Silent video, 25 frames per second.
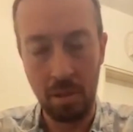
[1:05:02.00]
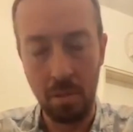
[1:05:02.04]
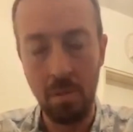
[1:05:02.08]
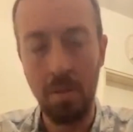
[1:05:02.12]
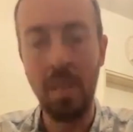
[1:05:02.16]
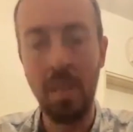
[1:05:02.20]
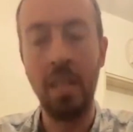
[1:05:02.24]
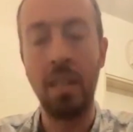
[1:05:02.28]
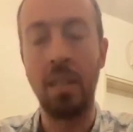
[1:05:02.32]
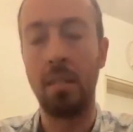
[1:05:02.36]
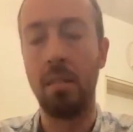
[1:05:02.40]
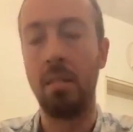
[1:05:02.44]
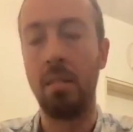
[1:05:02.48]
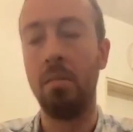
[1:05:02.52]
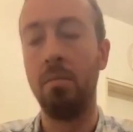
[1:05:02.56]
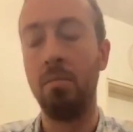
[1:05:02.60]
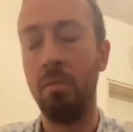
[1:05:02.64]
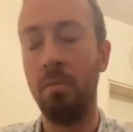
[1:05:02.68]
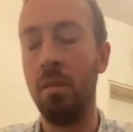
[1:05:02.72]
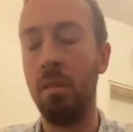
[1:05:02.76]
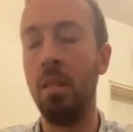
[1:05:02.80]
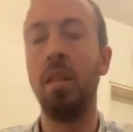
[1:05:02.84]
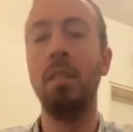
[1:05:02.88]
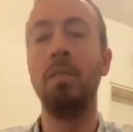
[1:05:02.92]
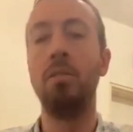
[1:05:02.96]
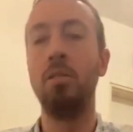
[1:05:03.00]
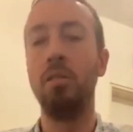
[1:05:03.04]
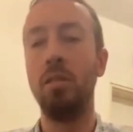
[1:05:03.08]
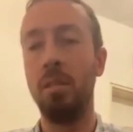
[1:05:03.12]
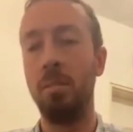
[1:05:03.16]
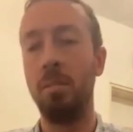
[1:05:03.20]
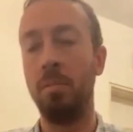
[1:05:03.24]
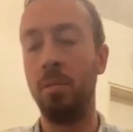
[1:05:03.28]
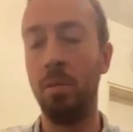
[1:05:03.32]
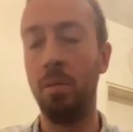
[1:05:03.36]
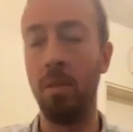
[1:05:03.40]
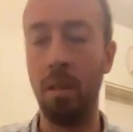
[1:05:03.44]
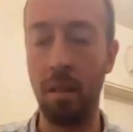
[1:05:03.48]
unique
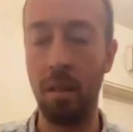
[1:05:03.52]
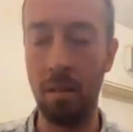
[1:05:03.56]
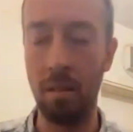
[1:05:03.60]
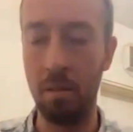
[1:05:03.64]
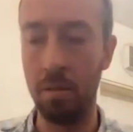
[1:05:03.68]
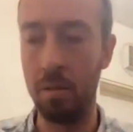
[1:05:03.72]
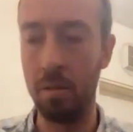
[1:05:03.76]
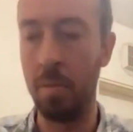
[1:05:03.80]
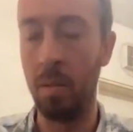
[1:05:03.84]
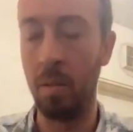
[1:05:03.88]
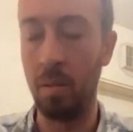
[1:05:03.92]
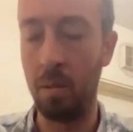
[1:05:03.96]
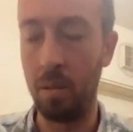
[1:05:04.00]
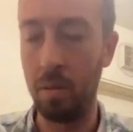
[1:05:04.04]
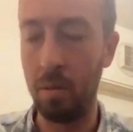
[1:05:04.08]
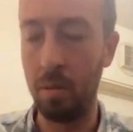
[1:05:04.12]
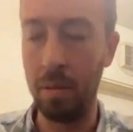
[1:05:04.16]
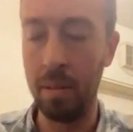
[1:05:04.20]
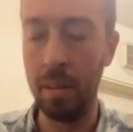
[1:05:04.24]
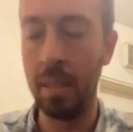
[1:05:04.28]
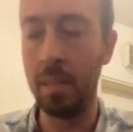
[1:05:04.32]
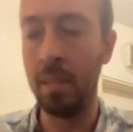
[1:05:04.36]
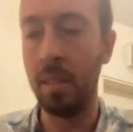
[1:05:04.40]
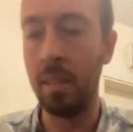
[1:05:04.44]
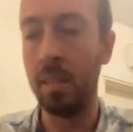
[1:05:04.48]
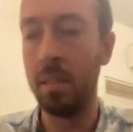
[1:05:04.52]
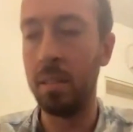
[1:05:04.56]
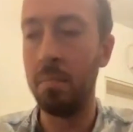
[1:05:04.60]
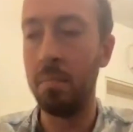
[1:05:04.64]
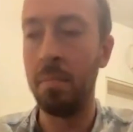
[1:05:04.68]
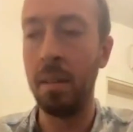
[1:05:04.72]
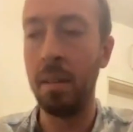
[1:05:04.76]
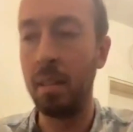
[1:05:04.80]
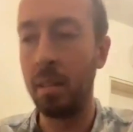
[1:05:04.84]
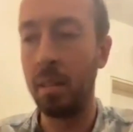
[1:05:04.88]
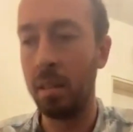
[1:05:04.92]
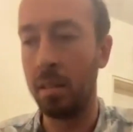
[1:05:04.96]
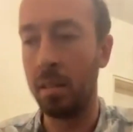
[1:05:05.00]
relationship to HaKadosh Baruch Hu, and that
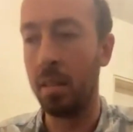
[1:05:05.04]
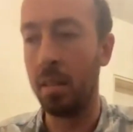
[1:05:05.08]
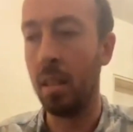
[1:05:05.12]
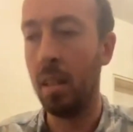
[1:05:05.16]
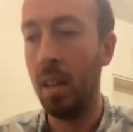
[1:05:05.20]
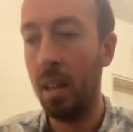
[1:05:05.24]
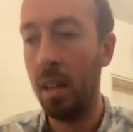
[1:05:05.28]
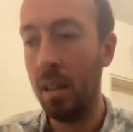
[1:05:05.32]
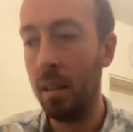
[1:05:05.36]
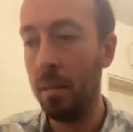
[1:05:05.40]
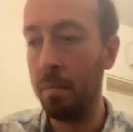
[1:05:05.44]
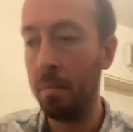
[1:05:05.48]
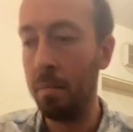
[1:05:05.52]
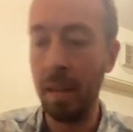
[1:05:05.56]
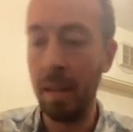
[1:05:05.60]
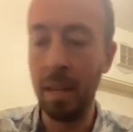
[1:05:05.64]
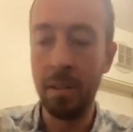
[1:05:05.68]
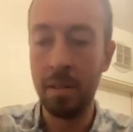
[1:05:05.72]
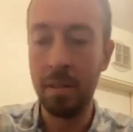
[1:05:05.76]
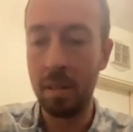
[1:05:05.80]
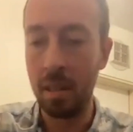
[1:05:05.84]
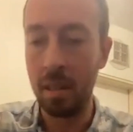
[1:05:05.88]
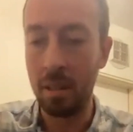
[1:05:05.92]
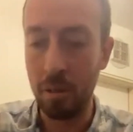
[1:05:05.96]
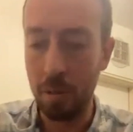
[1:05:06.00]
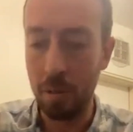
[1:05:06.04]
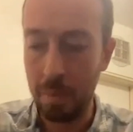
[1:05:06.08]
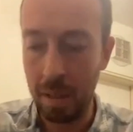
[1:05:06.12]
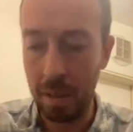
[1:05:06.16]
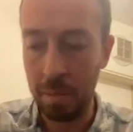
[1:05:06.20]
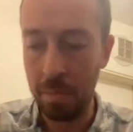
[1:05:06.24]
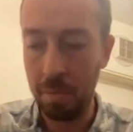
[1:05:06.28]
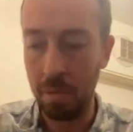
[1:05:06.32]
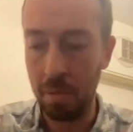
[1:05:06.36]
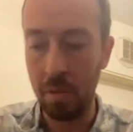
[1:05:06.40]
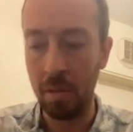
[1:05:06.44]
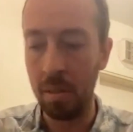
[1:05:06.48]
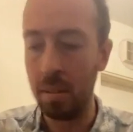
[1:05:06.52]
doesn't make us better than other
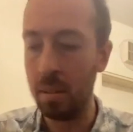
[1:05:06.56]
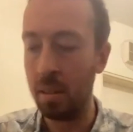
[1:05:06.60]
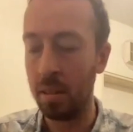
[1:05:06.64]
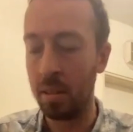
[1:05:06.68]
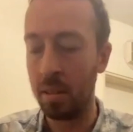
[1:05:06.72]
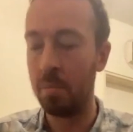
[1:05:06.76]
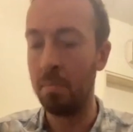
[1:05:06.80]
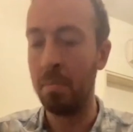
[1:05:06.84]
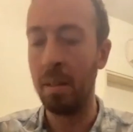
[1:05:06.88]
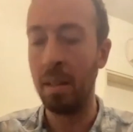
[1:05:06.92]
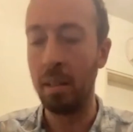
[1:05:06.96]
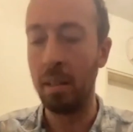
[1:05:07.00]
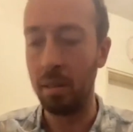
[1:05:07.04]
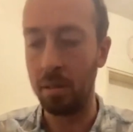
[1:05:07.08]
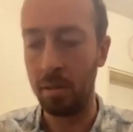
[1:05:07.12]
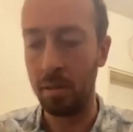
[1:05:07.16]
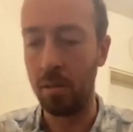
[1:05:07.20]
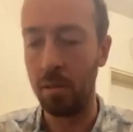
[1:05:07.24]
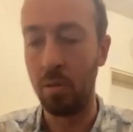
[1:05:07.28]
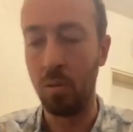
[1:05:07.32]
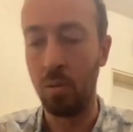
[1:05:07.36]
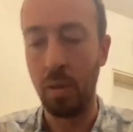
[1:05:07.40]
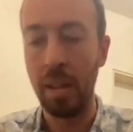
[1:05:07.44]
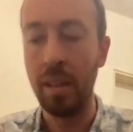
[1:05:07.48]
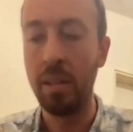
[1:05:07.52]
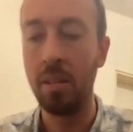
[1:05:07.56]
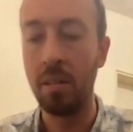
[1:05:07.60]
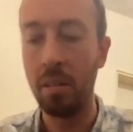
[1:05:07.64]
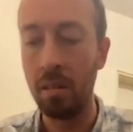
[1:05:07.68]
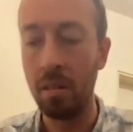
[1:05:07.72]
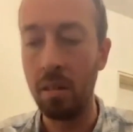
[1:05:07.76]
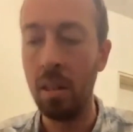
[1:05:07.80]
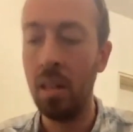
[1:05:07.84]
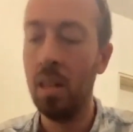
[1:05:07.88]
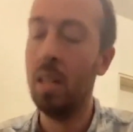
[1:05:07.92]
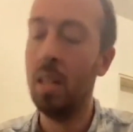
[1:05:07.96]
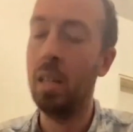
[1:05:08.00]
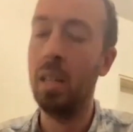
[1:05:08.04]
people, or it doesn't make us
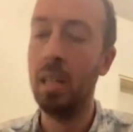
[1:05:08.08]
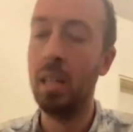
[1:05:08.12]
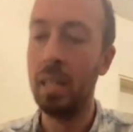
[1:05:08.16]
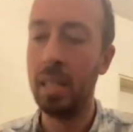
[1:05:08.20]
greater.